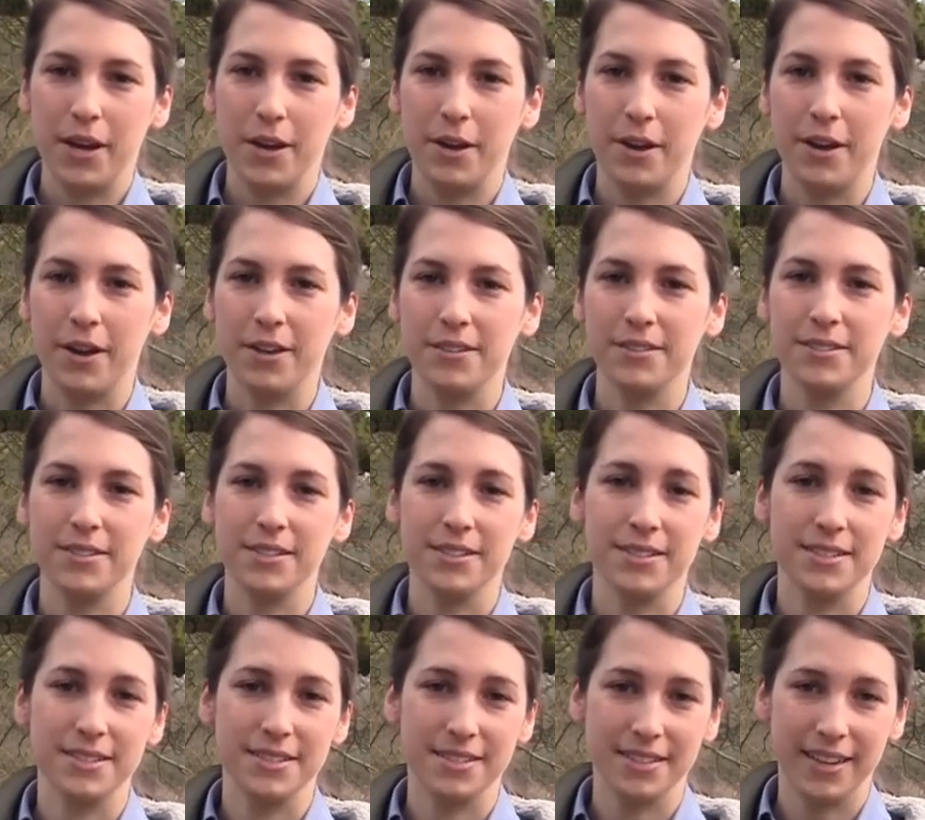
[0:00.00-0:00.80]
uh,
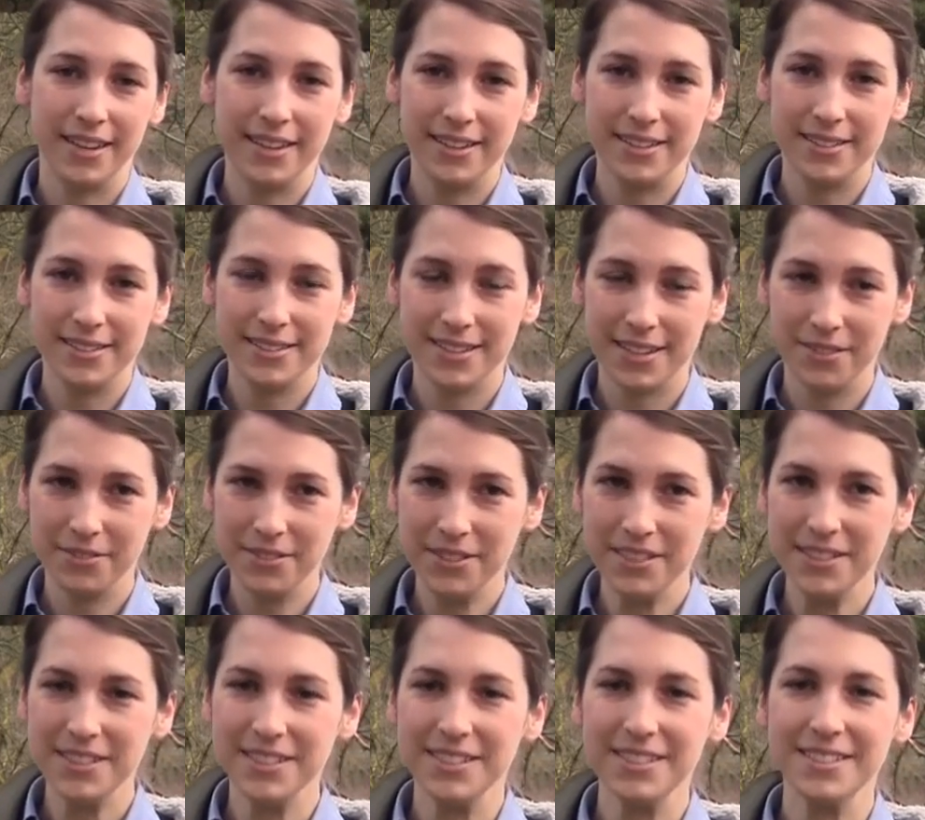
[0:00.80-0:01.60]
since
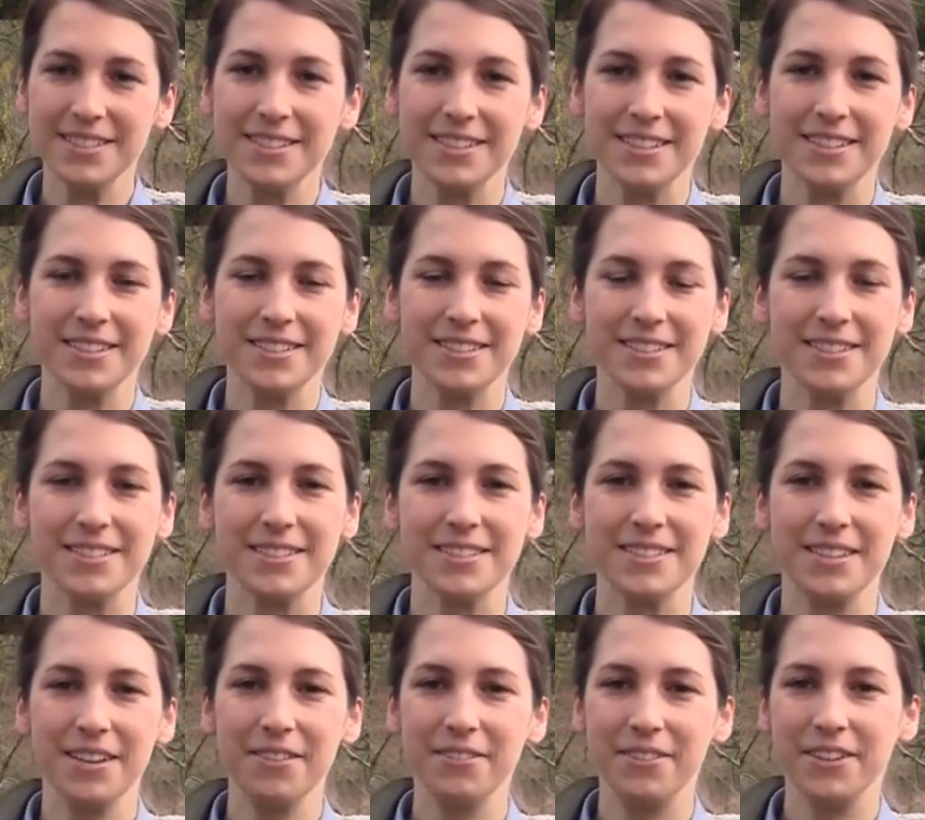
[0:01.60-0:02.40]

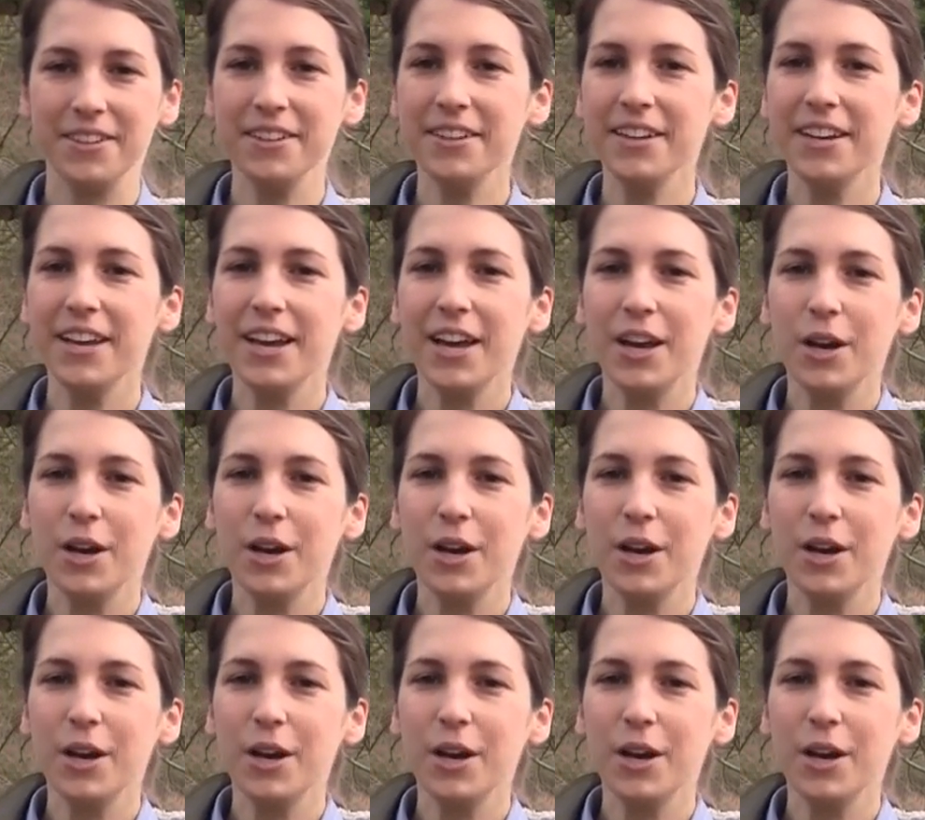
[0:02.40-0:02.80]
1767